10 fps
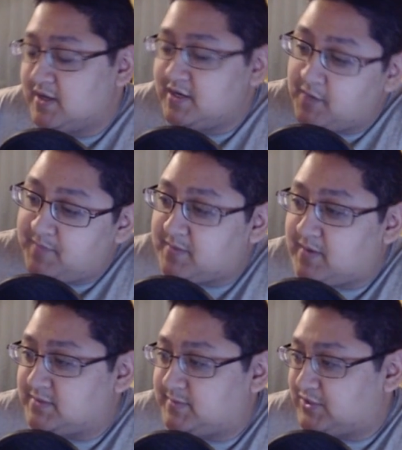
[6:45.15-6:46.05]
Now, Big
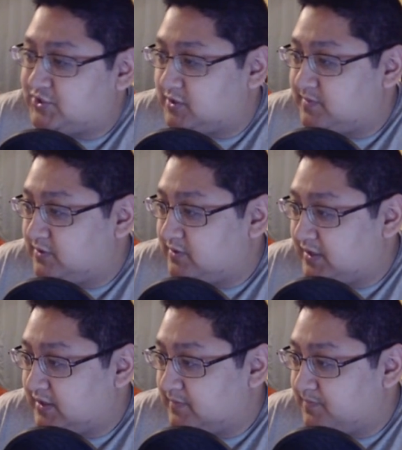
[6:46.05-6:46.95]
Mom's special
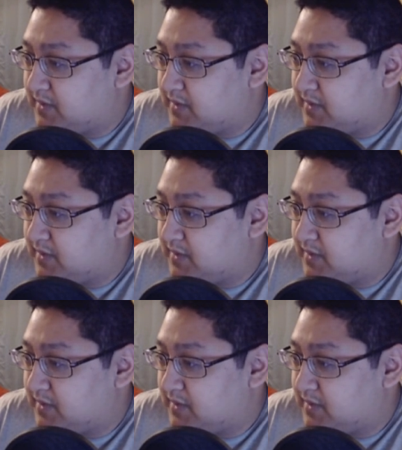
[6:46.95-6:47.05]
ability,